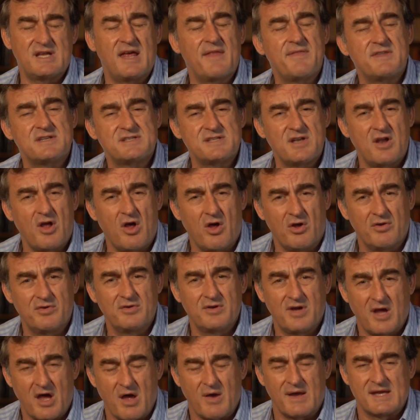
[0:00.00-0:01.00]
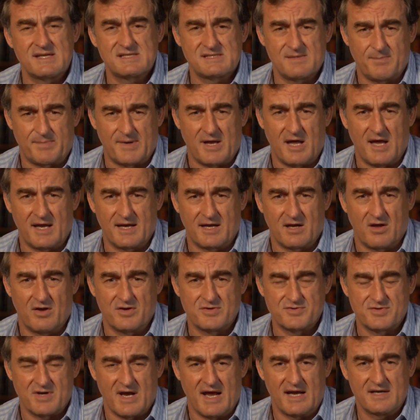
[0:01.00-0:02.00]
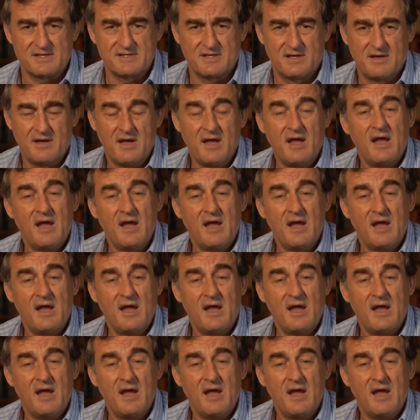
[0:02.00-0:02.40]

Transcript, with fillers: and there's an ongoing supply contract.